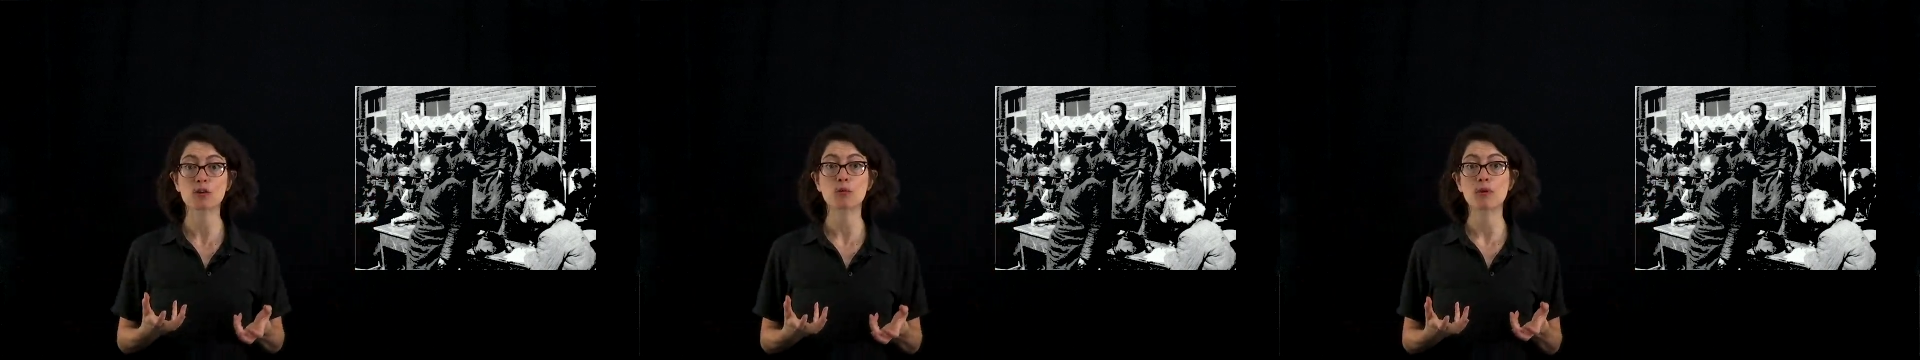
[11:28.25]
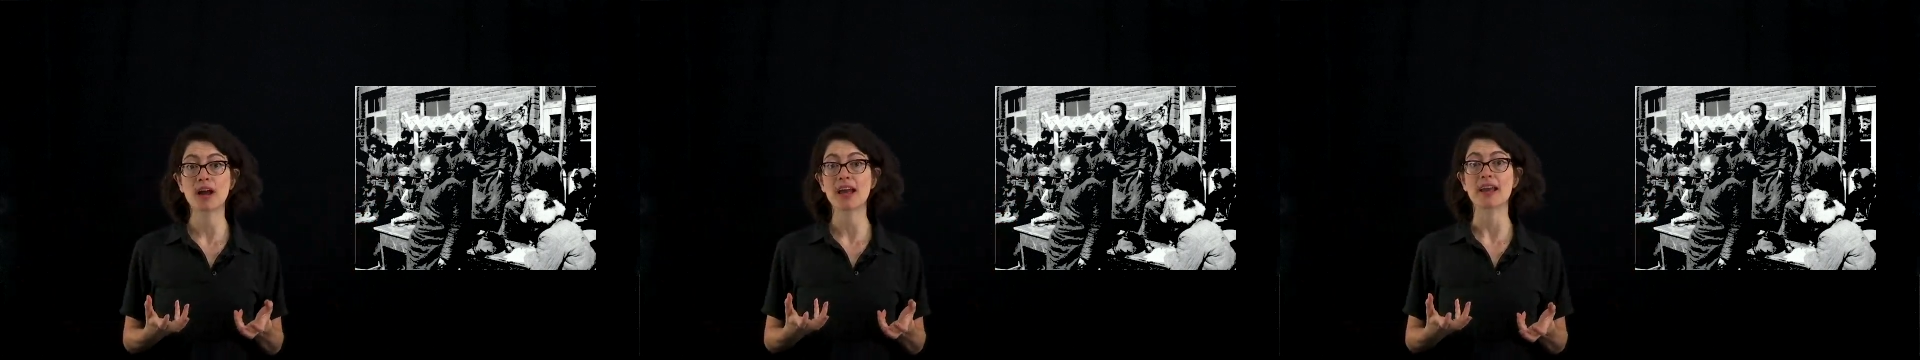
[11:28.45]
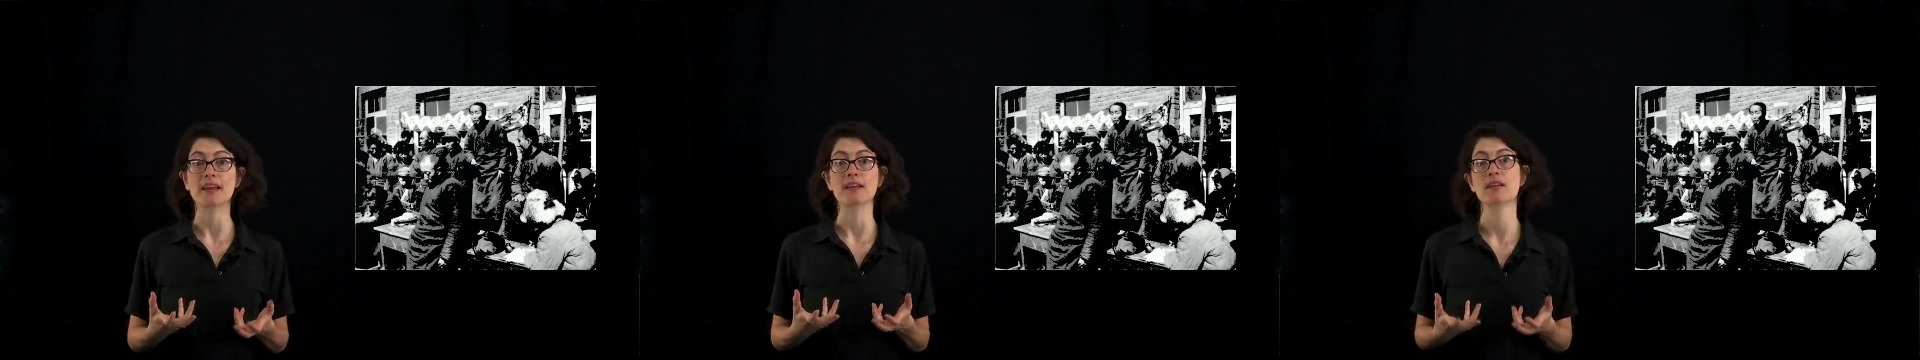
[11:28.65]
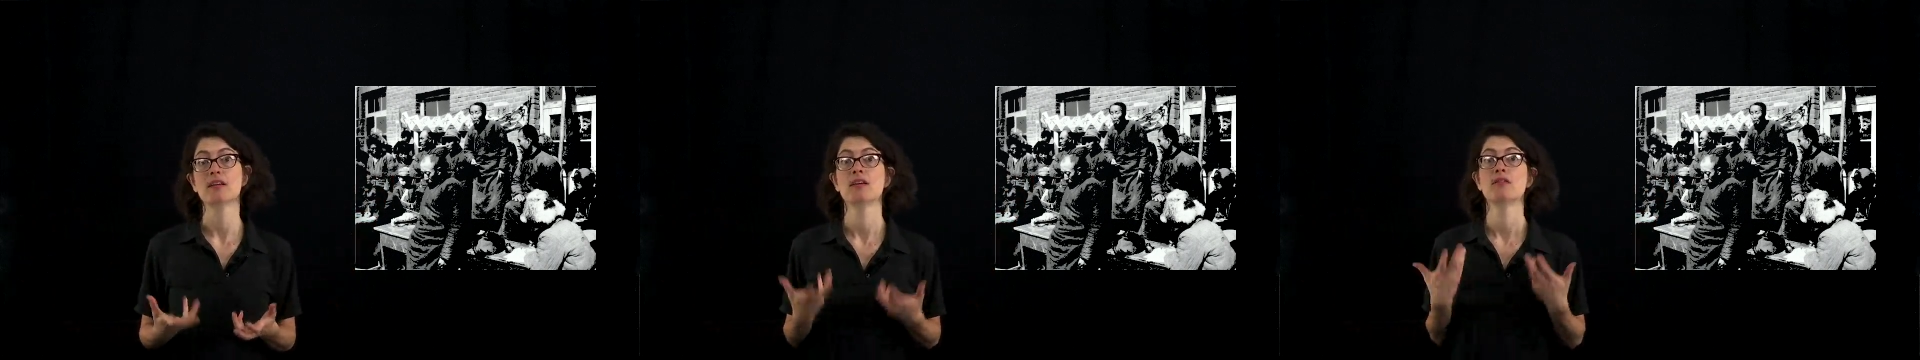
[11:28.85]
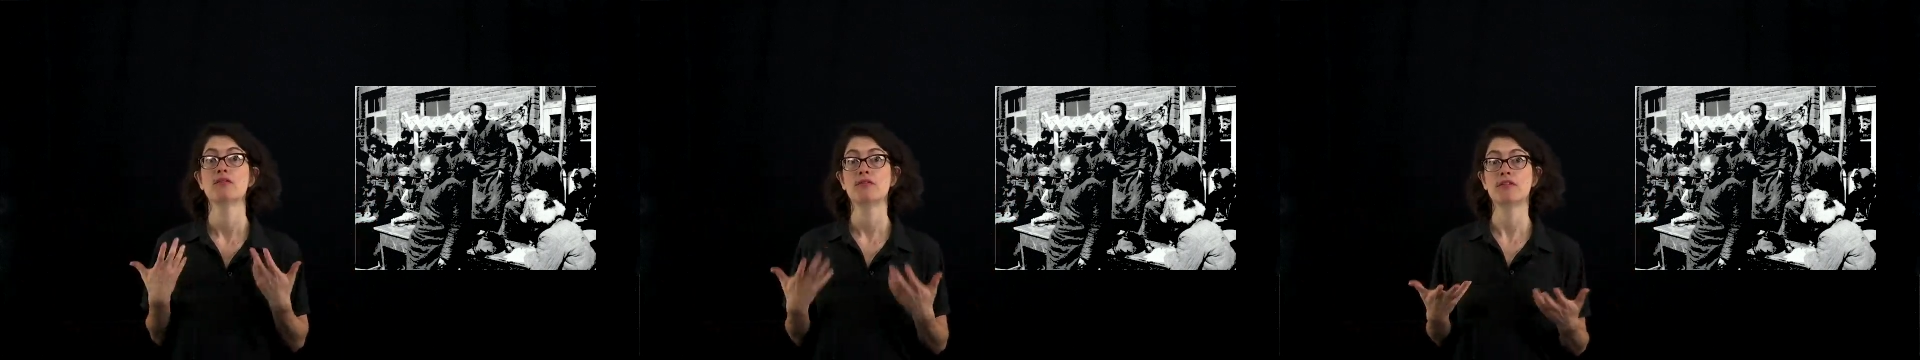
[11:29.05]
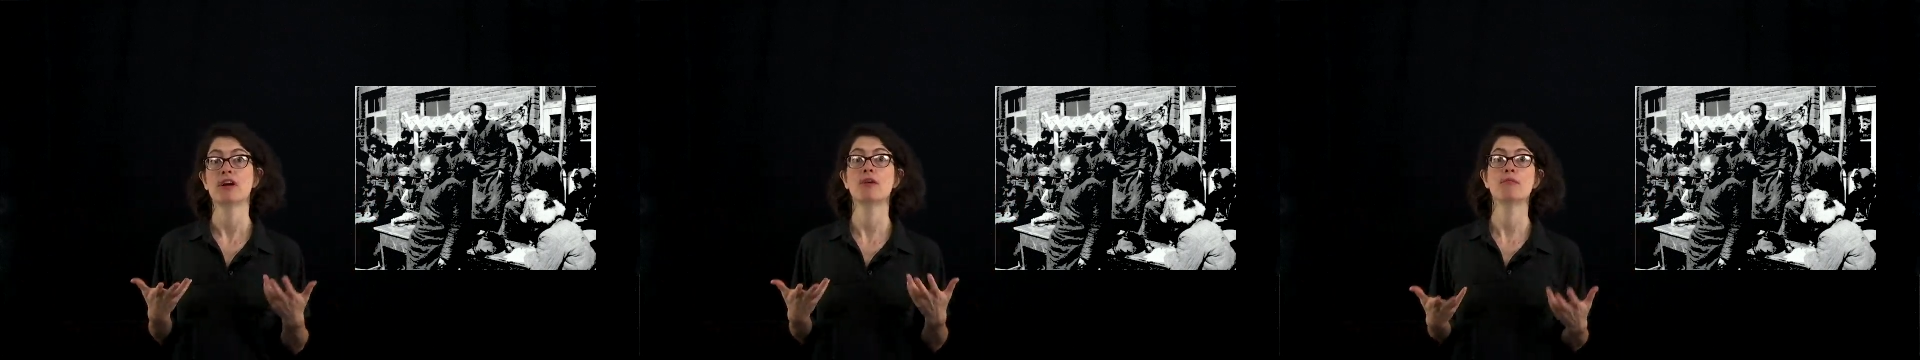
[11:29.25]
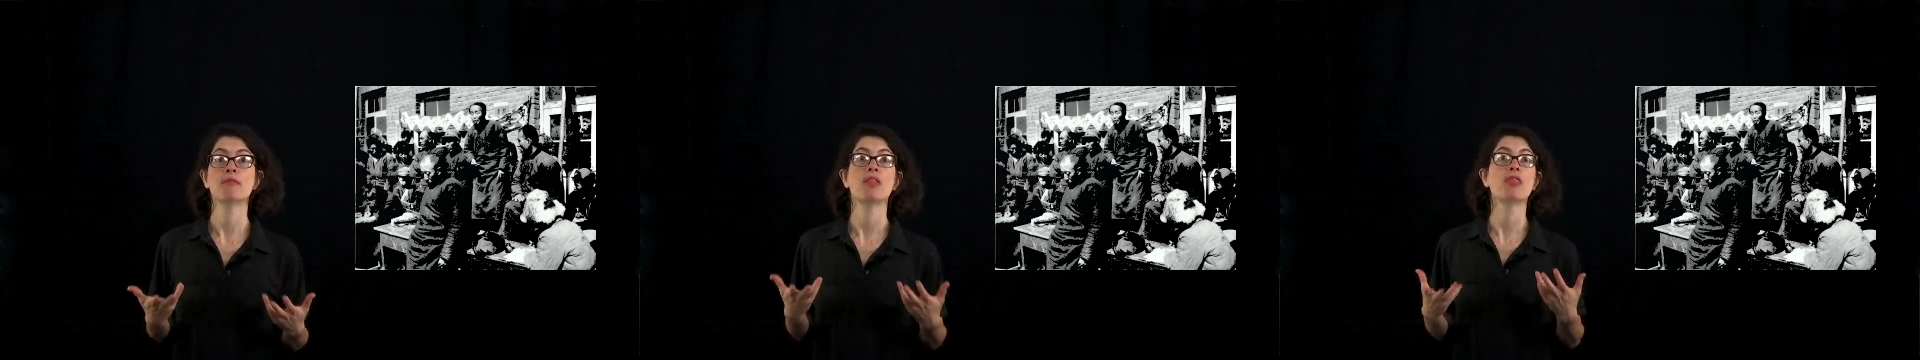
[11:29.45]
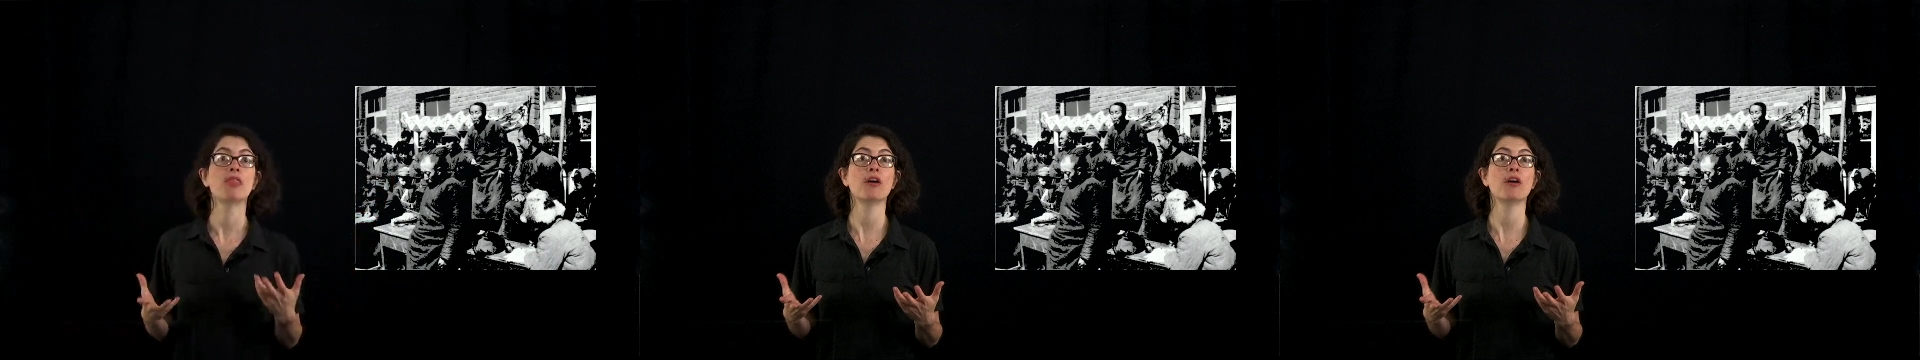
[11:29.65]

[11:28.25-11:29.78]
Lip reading: away from